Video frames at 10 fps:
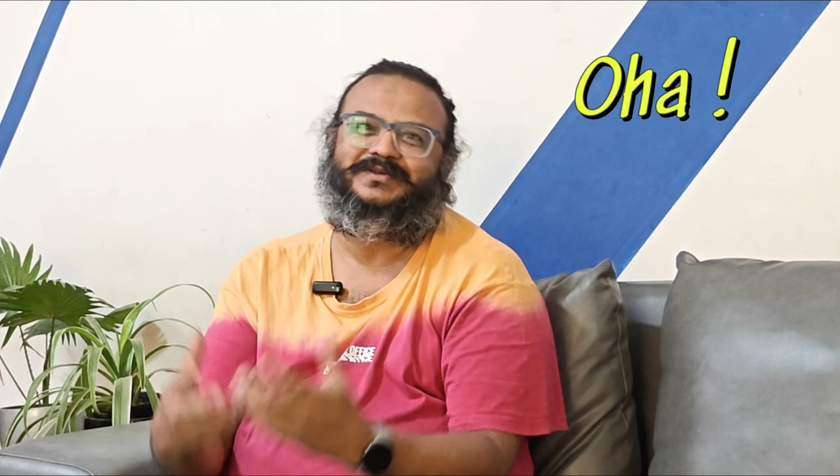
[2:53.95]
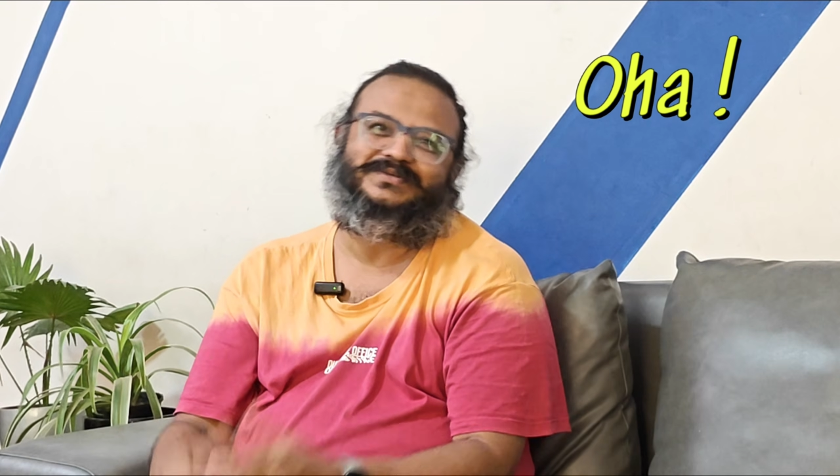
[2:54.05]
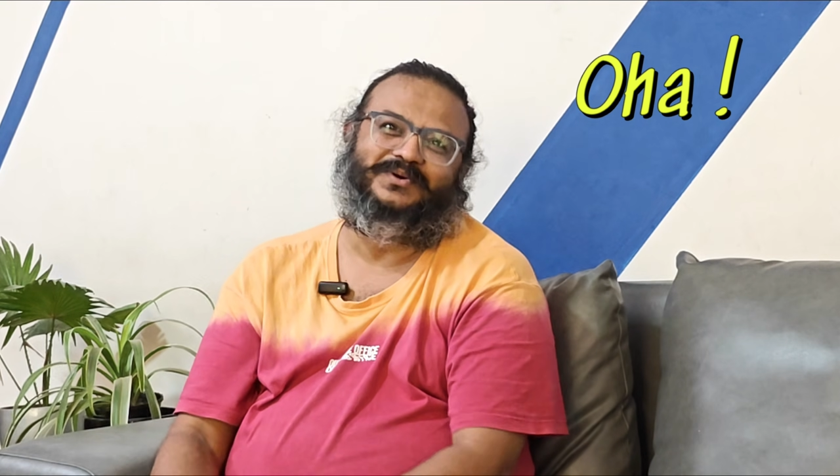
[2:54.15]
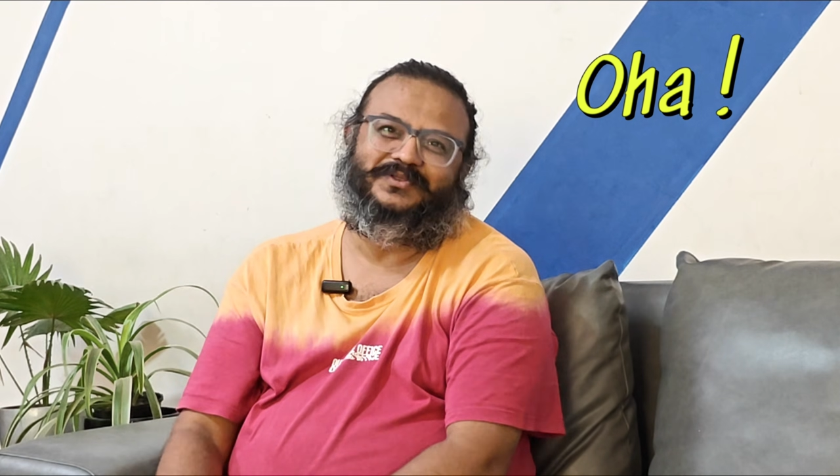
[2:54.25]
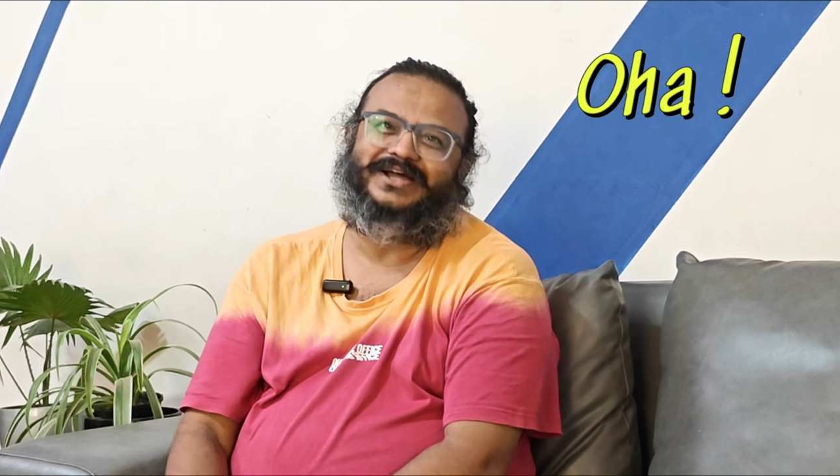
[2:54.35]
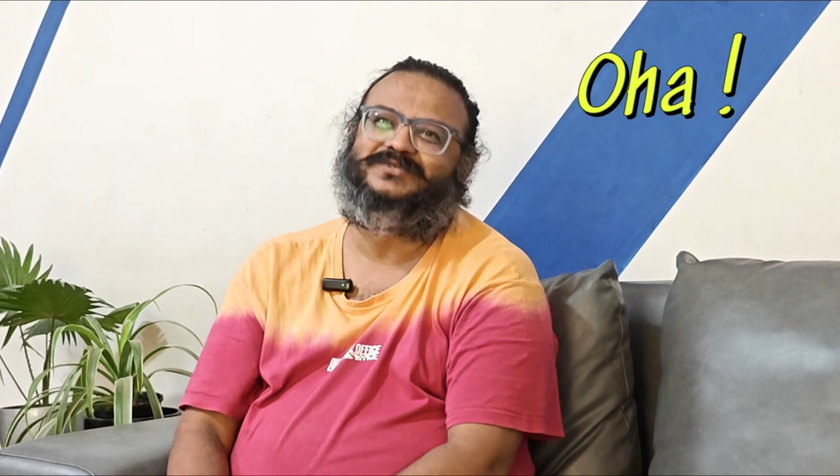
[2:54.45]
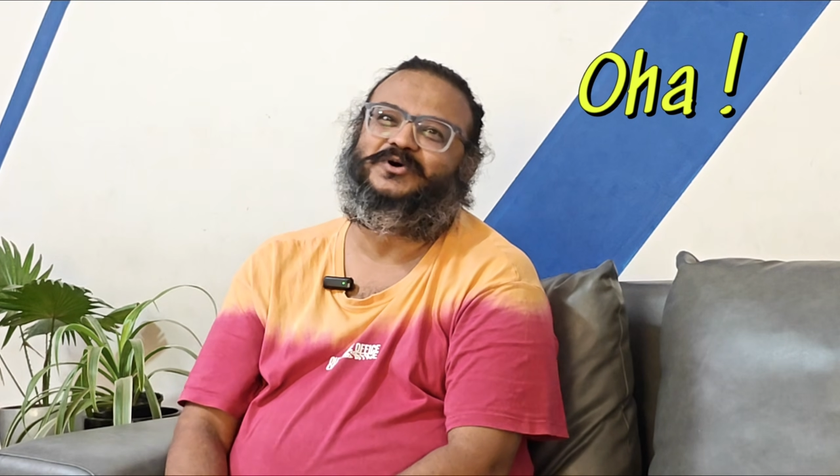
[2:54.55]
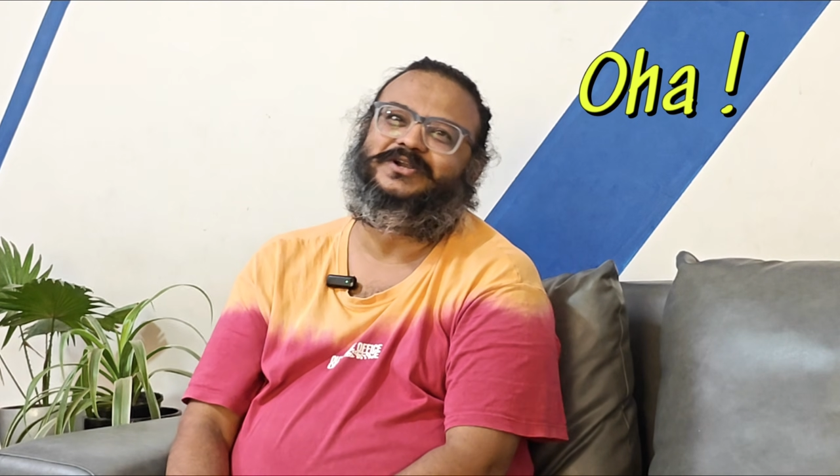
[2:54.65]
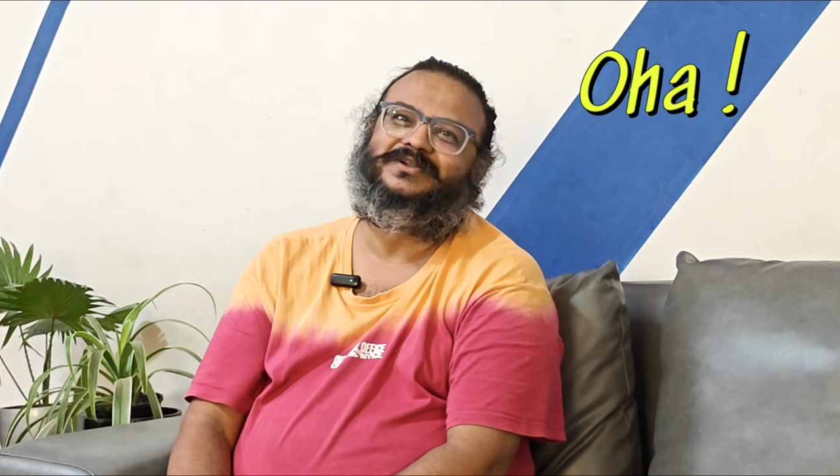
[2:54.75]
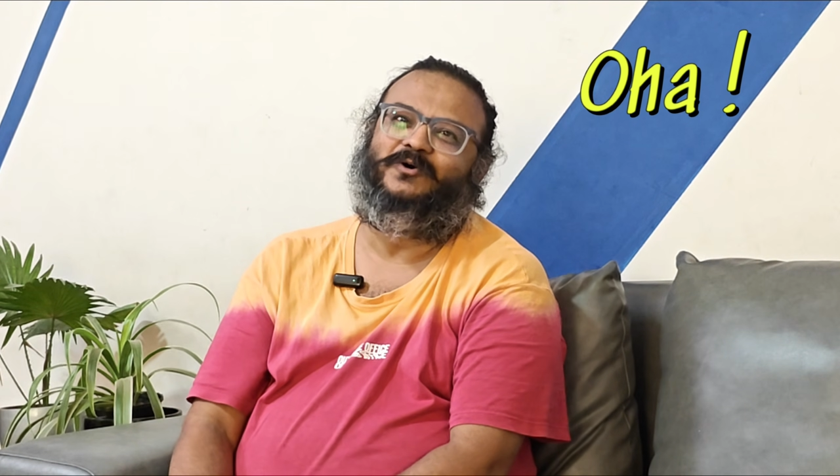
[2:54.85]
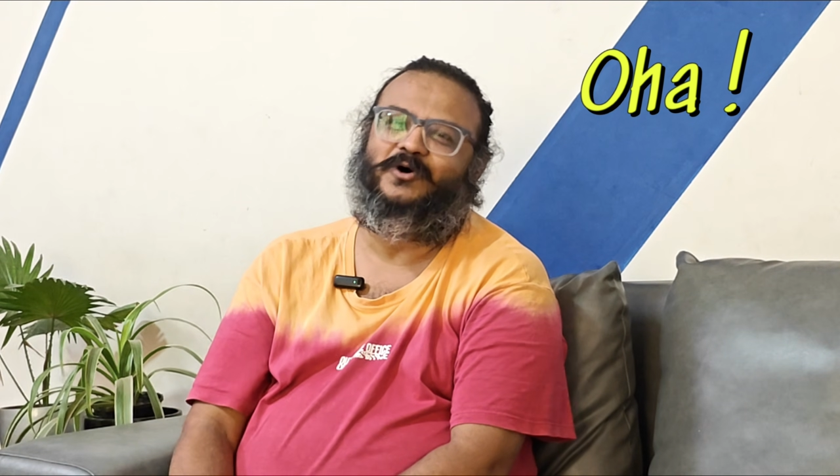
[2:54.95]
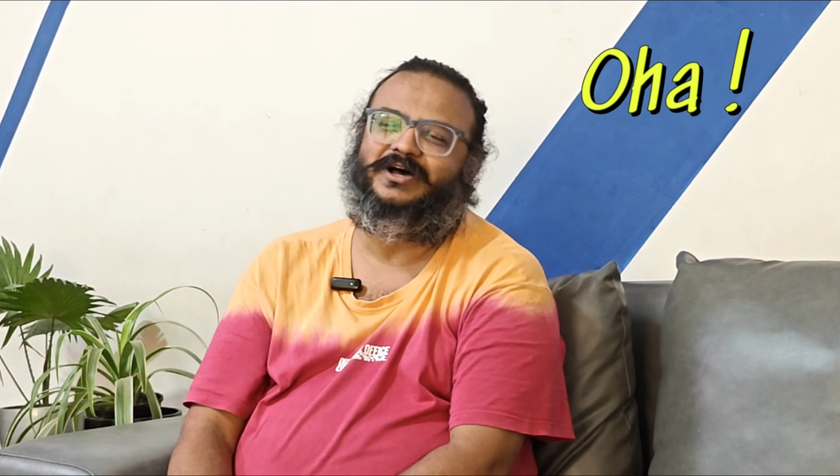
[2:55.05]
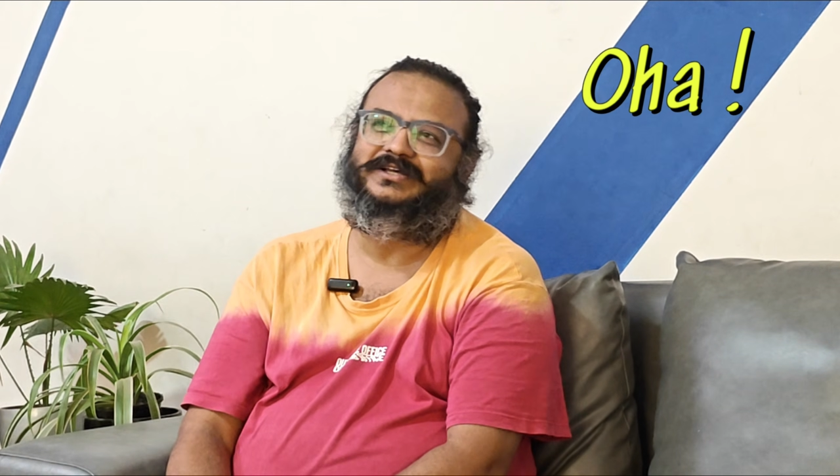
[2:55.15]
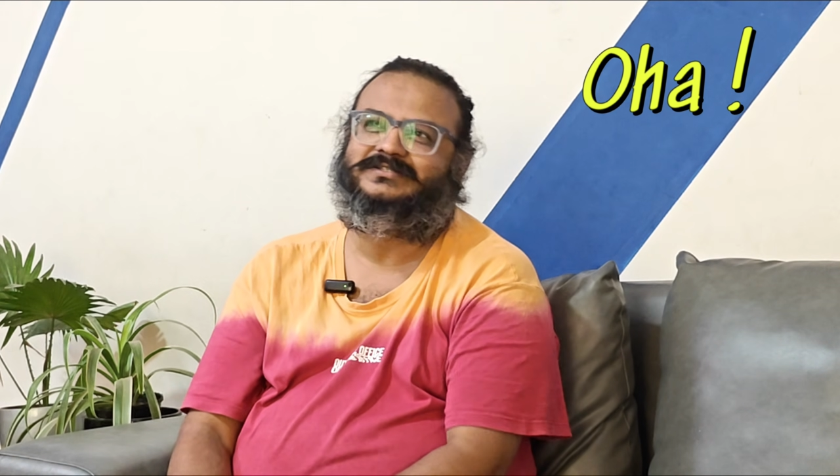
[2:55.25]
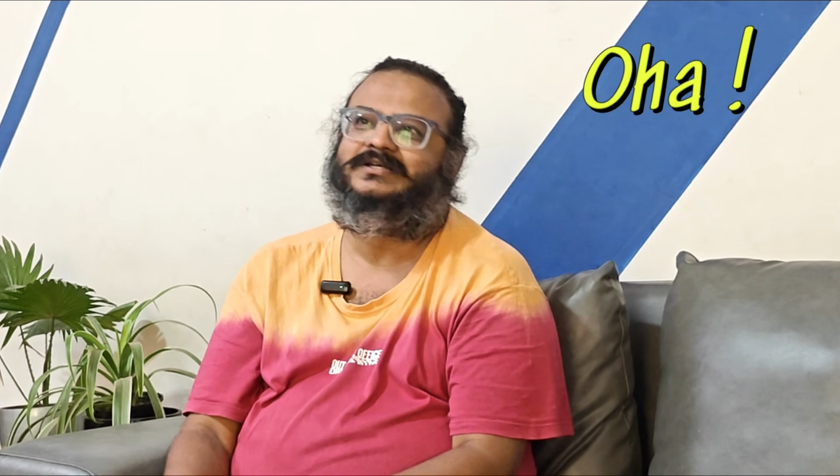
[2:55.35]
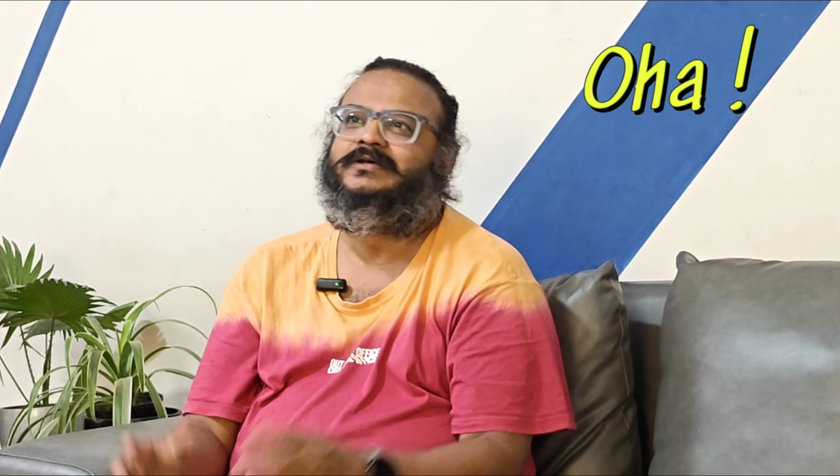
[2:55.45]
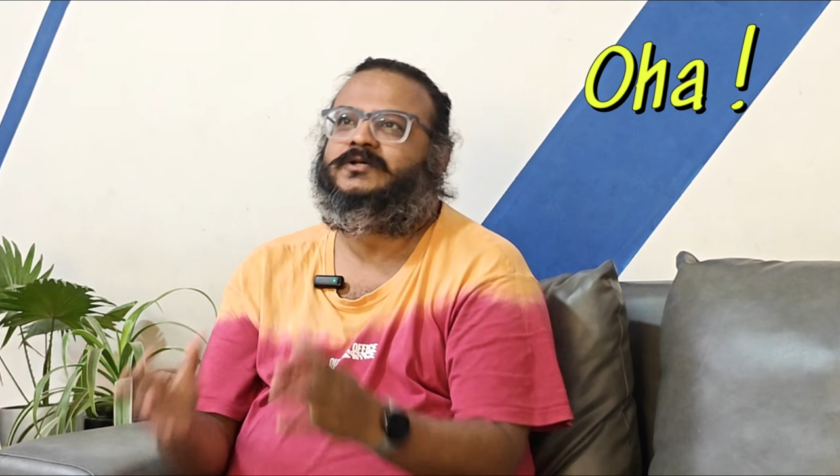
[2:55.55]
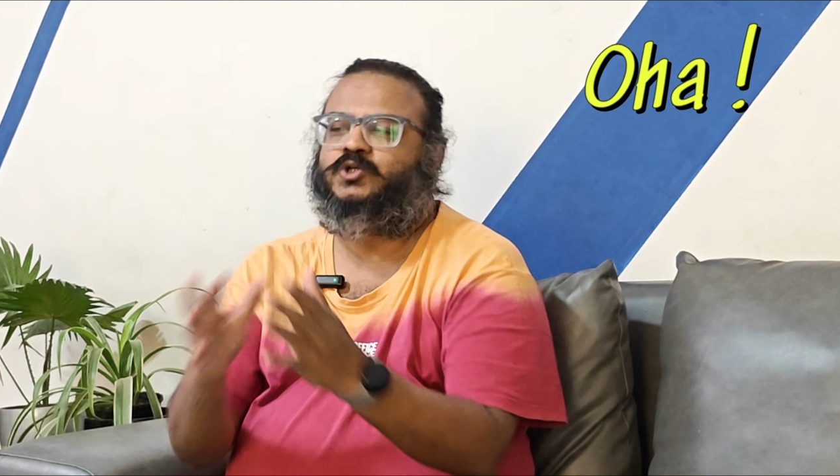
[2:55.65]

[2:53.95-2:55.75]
So that's what OHA is.